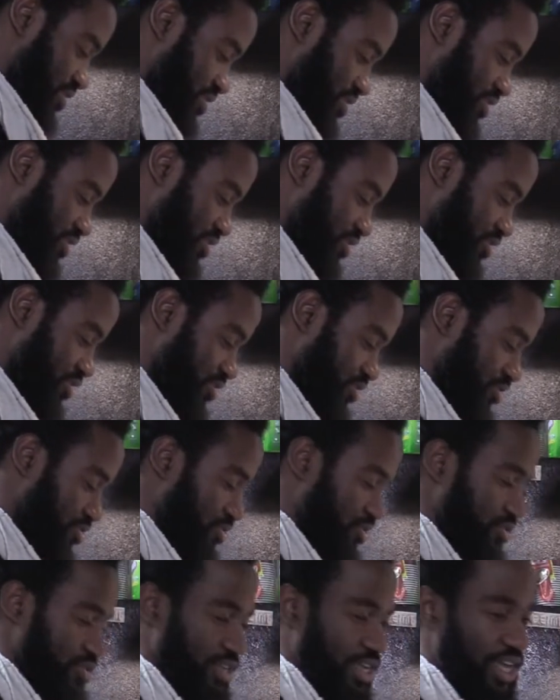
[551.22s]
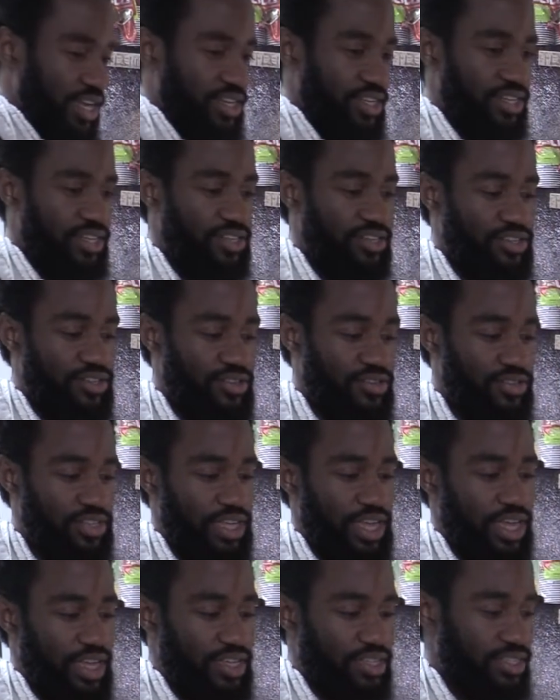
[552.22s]
And so you do not need it on the
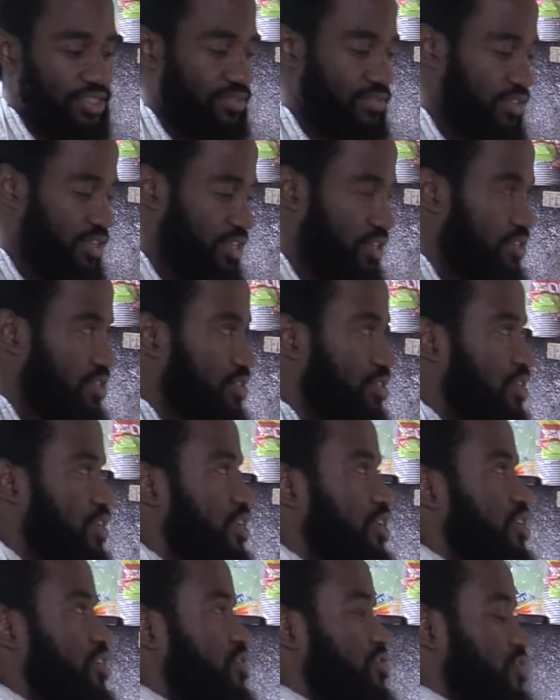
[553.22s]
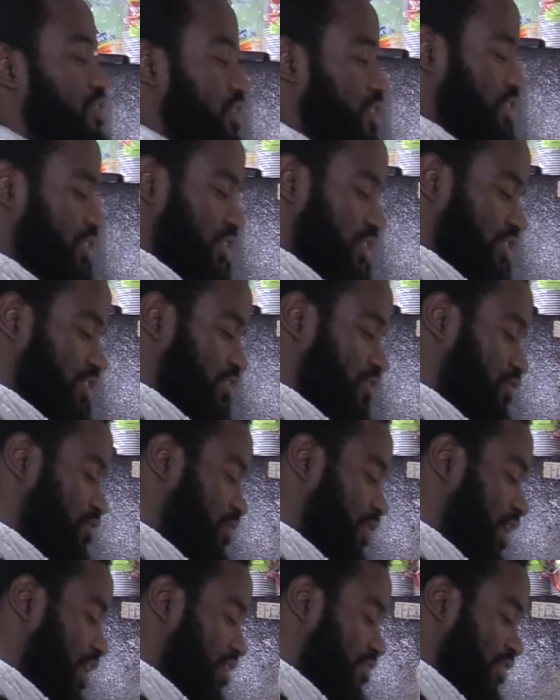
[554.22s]
highest of heat. You just need it to
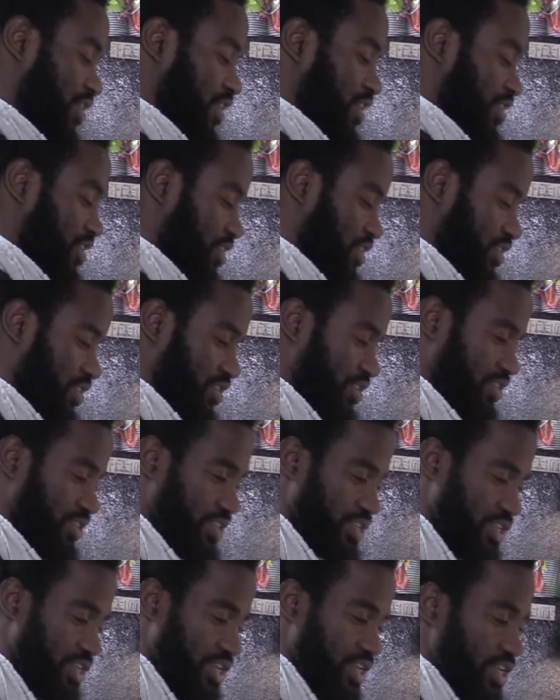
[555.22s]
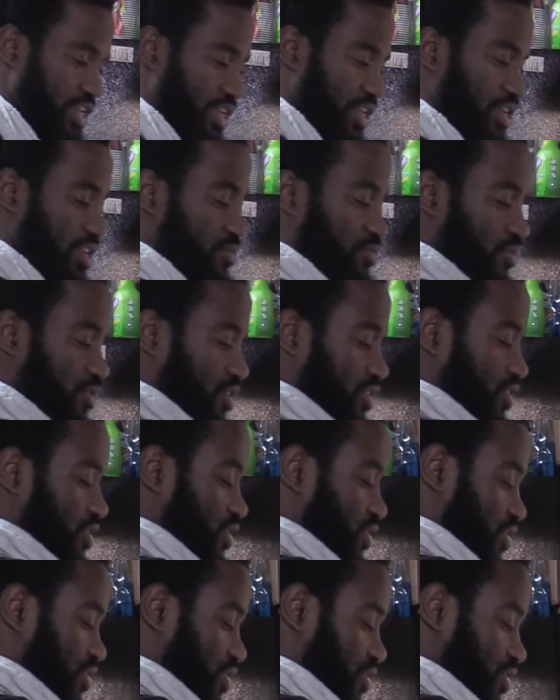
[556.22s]
have high heat. And
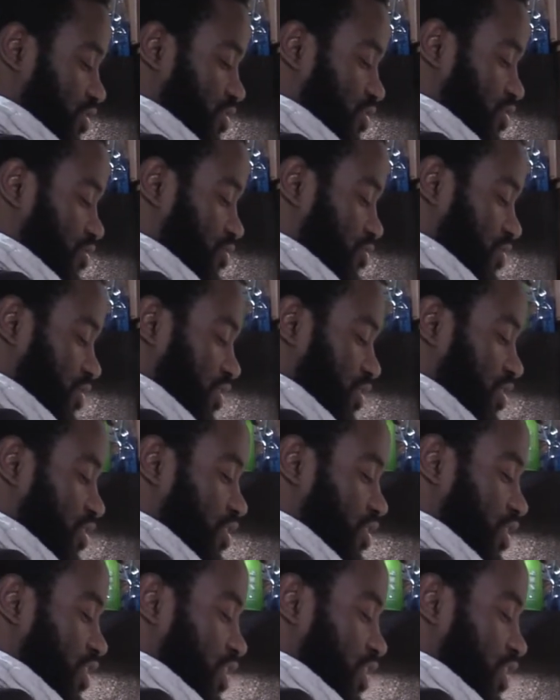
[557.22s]
once you can